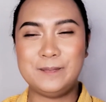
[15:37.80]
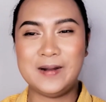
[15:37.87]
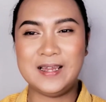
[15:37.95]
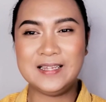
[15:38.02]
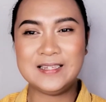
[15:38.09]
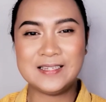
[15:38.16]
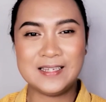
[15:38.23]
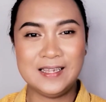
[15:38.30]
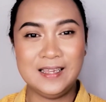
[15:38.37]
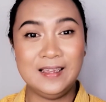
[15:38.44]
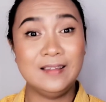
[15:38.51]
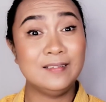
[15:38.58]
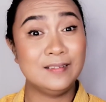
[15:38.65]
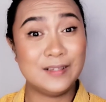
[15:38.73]
But
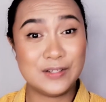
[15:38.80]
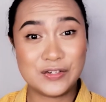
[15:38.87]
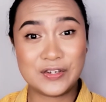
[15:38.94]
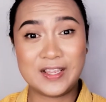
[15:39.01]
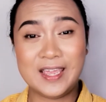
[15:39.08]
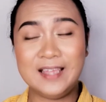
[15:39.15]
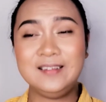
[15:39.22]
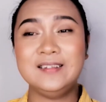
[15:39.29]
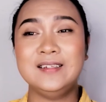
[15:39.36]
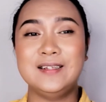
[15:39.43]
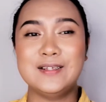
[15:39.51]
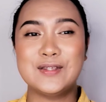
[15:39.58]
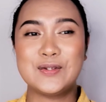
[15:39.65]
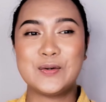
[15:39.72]
did you get the
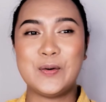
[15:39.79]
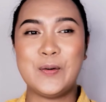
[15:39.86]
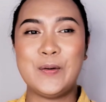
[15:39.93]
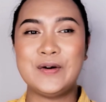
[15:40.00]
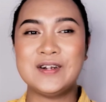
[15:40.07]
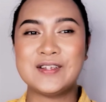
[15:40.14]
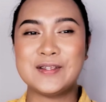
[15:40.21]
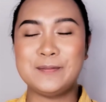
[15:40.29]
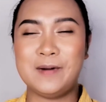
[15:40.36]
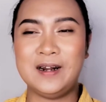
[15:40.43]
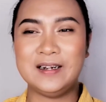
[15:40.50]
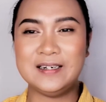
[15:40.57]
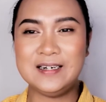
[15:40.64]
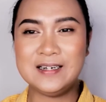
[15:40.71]
discourse
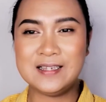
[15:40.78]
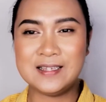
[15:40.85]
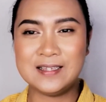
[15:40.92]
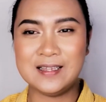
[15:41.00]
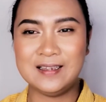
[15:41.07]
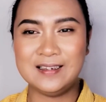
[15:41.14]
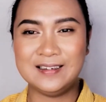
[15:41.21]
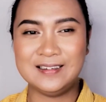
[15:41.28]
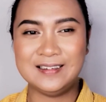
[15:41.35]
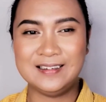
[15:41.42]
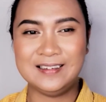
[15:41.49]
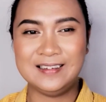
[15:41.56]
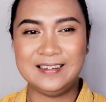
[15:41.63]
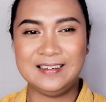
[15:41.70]
markers?
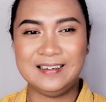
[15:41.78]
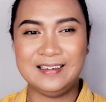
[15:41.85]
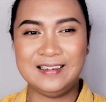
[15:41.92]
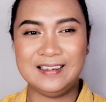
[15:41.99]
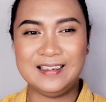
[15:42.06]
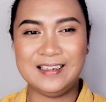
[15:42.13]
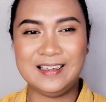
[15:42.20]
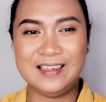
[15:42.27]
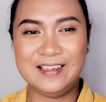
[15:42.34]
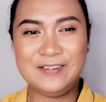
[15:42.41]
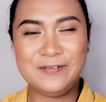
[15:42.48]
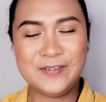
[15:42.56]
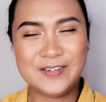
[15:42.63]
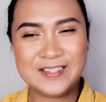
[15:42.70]

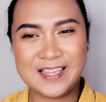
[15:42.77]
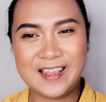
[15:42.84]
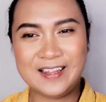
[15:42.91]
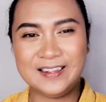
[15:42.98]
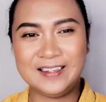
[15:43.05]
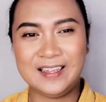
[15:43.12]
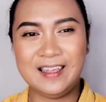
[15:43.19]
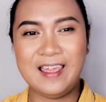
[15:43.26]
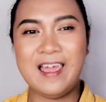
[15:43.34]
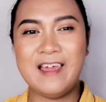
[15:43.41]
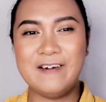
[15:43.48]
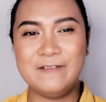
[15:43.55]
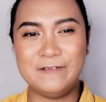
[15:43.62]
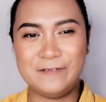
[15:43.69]
If you did,
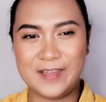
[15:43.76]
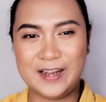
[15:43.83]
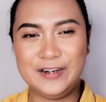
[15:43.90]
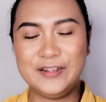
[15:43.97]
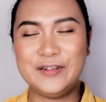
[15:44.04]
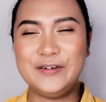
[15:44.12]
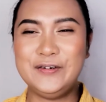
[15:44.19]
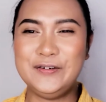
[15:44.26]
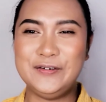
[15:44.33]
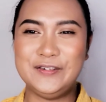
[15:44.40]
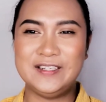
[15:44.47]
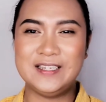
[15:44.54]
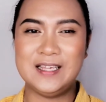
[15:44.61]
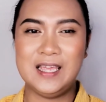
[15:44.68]
very
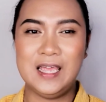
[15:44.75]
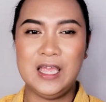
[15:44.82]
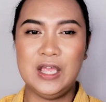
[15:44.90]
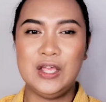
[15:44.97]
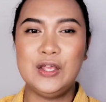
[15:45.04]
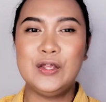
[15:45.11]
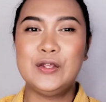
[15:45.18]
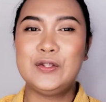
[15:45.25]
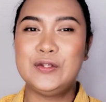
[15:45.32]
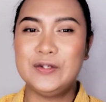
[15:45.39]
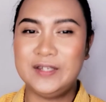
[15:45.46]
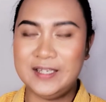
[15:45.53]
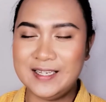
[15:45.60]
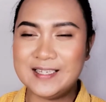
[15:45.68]
good.
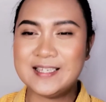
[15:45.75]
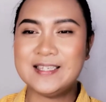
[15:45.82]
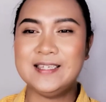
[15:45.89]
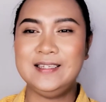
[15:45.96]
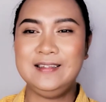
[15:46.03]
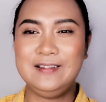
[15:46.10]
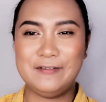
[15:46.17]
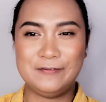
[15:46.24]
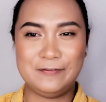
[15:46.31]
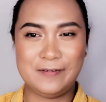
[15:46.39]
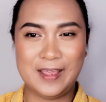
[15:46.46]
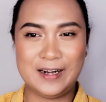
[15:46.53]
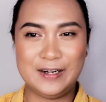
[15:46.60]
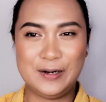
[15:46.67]
You listened
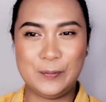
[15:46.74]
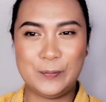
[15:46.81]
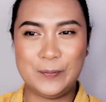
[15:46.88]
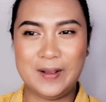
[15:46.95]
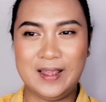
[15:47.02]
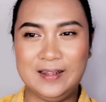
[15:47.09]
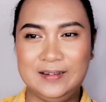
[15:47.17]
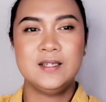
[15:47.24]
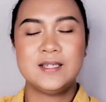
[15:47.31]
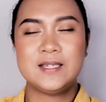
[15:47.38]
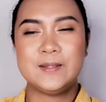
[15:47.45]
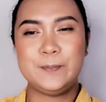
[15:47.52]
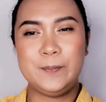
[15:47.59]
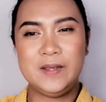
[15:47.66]
very well.
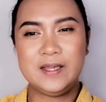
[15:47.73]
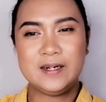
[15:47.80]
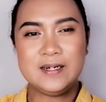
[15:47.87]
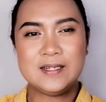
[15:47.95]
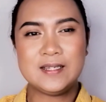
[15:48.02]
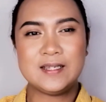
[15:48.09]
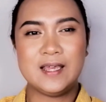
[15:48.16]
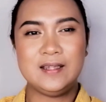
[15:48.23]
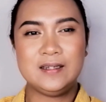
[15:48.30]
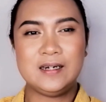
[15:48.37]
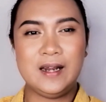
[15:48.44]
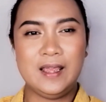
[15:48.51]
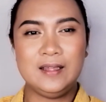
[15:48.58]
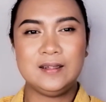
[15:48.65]
Speakers can
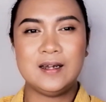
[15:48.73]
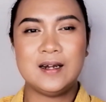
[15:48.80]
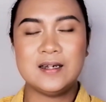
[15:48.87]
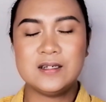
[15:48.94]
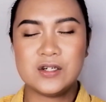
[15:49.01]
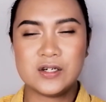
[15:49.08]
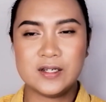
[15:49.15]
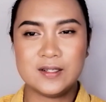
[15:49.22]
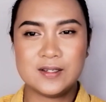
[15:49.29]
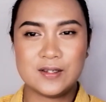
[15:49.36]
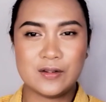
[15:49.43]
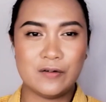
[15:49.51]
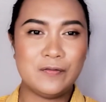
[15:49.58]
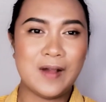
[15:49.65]
create
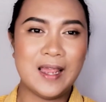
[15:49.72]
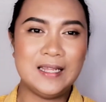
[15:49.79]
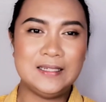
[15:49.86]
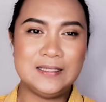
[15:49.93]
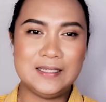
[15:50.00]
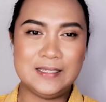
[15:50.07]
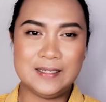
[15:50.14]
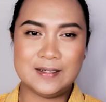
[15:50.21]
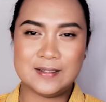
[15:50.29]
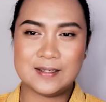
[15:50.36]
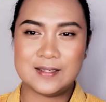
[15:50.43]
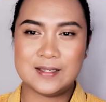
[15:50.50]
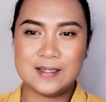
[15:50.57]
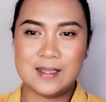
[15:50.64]
hundreds of
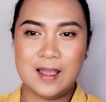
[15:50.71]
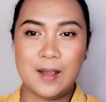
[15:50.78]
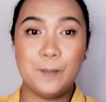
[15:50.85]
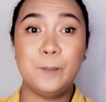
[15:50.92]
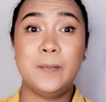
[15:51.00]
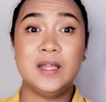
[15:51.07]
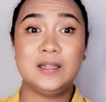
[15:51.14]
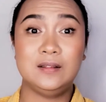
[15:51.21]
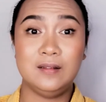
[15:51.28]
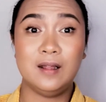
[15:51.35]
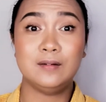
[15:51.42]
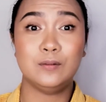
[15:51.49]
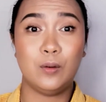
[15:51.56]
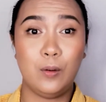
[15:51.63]
ideas, but
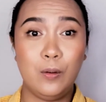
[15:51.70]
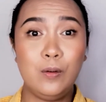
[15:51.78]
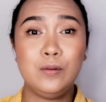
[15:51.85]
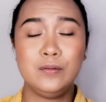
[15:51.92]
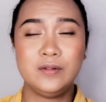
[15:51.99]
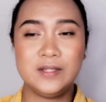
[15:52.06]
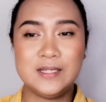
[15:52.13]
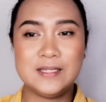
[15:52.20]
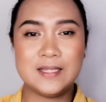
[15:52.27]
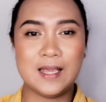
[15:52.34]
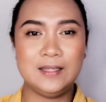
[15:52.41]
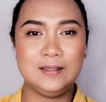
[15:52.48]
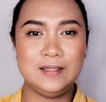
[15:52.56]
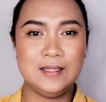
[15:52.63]
not all these
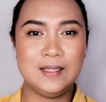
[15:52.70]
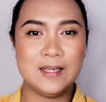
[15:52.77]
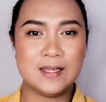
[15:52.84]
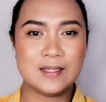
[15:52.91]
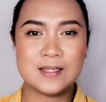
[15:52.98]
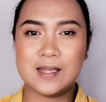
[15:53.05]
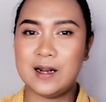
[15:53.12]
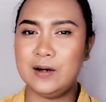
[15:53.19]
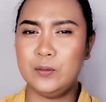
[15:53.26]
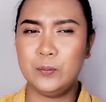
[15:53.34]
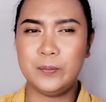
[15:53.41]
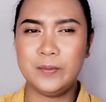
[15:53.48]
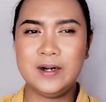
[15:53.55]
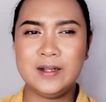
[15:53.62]
ideas are
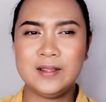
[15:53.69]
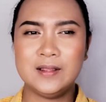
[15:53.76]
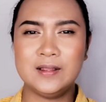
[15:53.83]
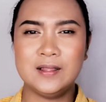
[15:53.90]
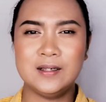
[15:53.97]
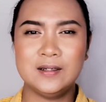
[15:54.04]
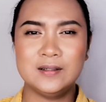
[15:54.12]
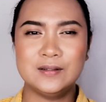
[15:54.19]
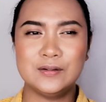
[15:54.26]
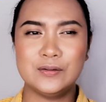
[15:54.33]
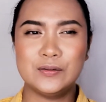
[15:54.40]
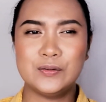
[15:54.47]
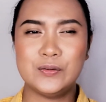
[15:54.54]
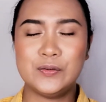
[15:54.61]
worth
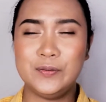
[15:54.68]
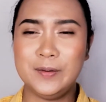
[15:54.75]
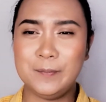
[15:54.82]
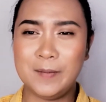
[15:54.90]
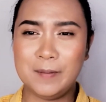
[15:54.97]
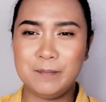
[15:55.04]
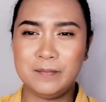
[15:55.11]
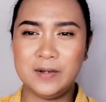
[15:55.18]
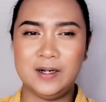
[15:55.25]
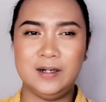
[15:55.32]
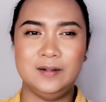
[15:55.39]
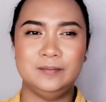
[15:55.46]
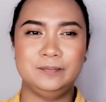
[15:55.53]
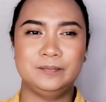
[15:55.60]
to
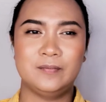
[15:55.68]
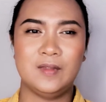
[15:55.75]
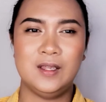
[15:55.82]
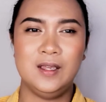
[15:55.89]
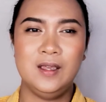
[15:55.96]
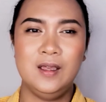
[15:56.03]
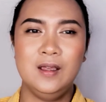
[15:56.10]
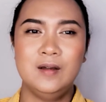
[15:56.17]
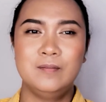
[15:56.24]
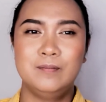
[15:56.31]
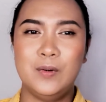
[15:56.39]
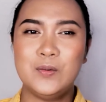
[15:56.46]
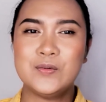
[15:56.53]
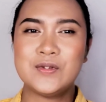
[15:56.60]
remember.
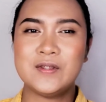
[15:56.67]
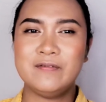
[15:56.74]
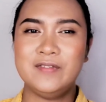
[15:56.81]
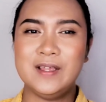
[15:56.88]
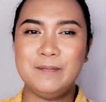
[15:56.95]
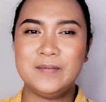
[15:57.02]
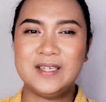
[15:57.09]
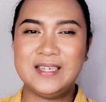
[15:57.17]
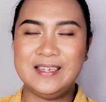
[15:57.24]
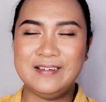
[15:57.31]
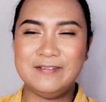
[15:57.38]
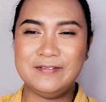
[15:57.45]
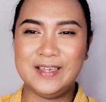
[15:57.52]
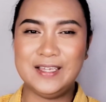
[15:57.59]
Most of them
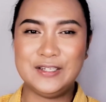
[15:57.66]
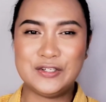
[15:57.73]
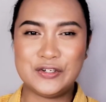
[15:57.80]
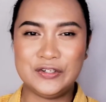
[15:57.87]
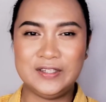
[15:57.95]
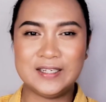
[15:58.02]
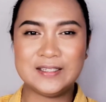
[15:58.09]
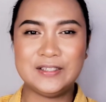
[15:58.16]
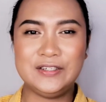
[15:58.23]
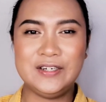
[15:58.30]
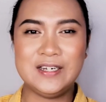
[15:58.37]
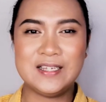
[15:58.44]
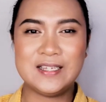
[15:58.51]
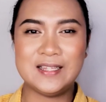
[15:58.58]
give
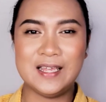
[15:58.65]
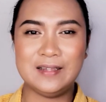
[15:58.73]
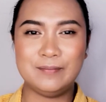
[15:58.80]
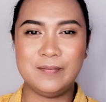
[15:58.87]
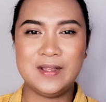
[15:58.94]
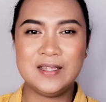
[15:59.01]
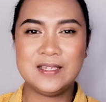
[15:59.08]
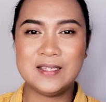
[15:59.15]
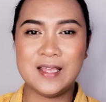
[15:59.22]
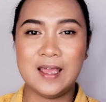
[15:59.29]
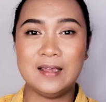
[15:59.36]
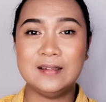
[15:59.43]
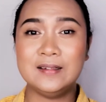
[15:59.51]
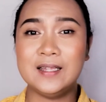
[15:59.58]
introductory statements
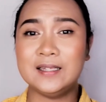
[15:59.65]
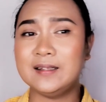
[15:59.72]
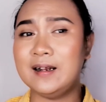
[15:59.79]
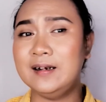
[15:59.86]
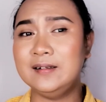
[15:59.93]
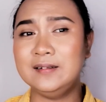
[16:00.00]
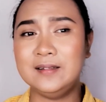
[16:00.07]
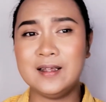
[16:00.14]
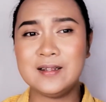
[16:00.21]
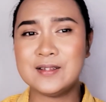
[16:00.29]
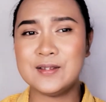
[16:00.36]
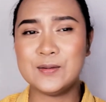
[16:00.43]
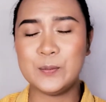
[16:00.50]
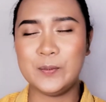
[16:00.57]
that are not
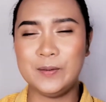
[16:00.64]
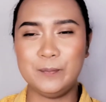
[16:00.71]
so